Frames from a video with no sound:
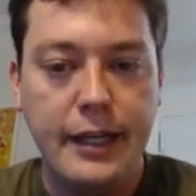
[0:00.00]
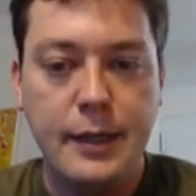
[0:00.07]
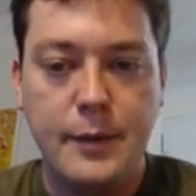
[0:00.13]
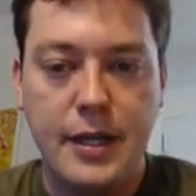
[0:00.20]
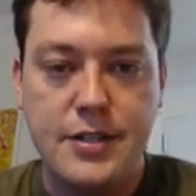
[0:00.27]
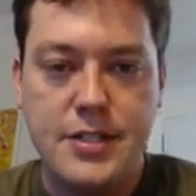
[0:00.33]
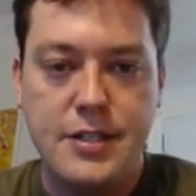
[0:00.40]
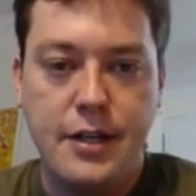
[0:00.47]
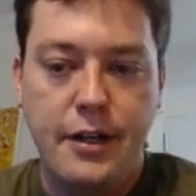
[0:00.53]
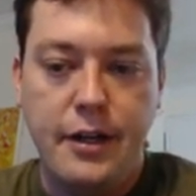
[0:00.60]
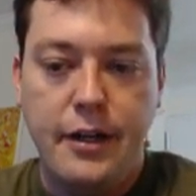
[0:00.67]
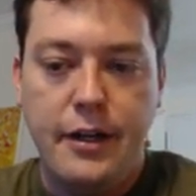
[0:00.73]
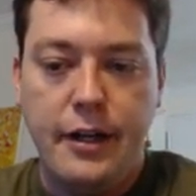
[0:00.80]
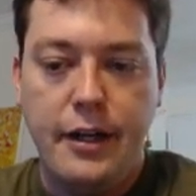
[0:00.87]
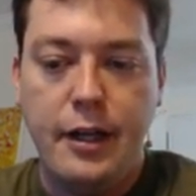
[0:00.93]
Anyways,
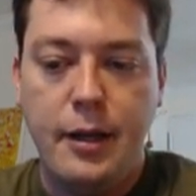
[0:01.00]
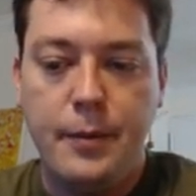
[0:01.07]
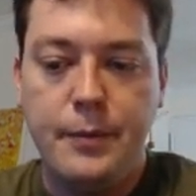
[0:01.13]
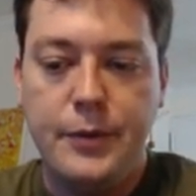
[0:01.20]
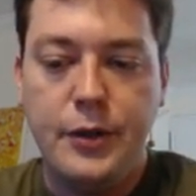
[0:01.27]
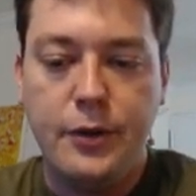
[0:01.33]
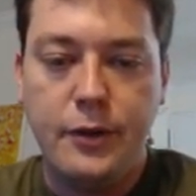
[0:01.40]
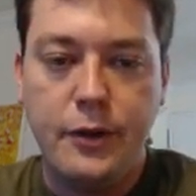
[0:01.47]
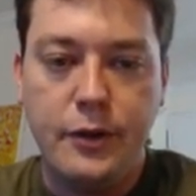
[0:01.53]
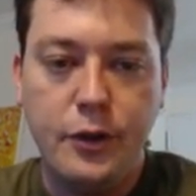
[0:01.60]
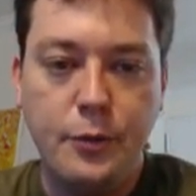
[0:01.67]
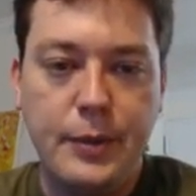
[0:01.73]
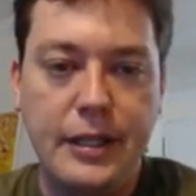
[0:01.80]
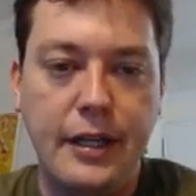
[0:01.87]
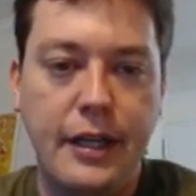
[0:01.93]

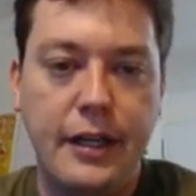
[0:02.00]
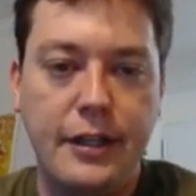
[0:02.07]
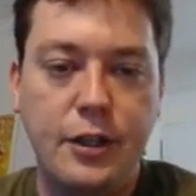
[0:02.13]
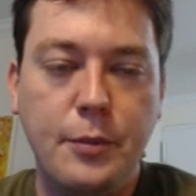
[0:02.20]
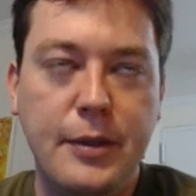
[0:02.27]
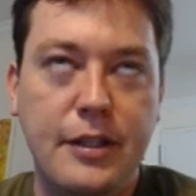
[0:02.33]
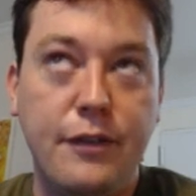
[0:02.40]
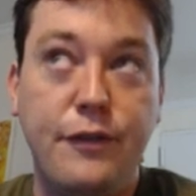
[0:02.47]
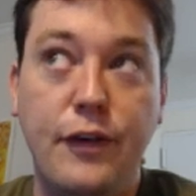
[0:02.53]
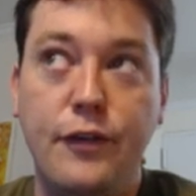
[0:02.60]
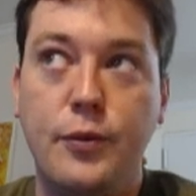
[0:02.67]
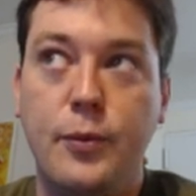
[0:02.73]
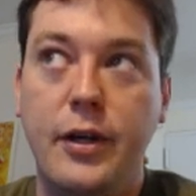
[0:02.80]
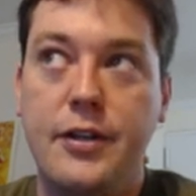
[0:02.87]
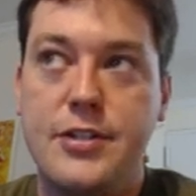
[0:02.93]
you'll be the
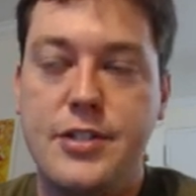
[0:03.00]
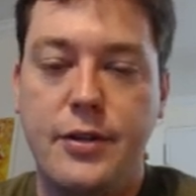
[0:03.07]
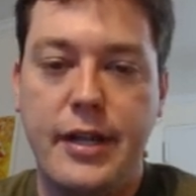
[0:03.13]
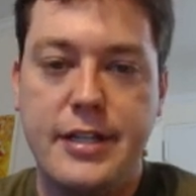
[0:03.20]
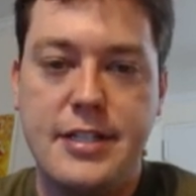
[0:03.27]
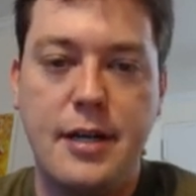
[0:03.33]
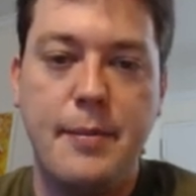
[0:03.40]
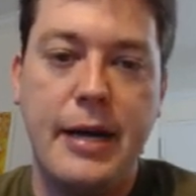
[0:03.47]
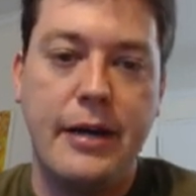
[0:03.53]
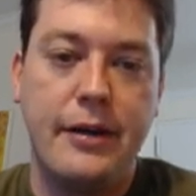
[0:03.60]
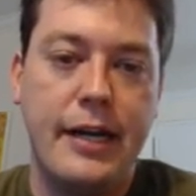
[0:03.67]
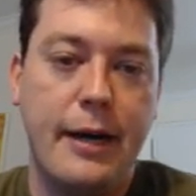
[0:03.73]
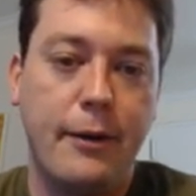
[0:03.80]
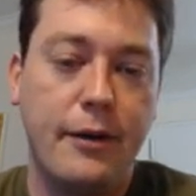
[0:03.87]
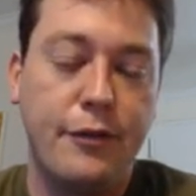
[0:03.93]
5th one, so that's in about
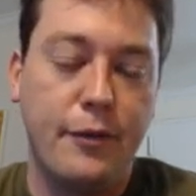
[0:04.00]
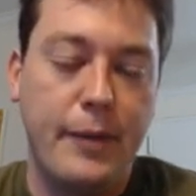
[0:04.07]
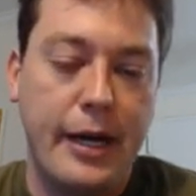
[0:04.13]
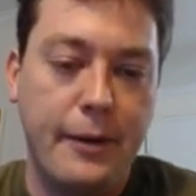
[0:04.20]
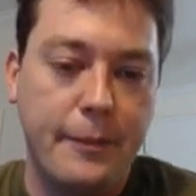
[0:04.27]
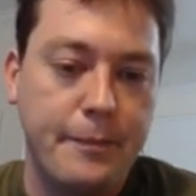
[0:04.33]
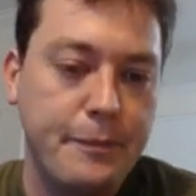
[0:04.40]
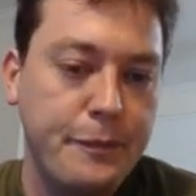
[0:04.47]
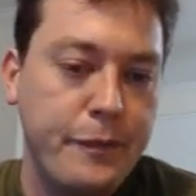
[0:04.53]
an hour from now.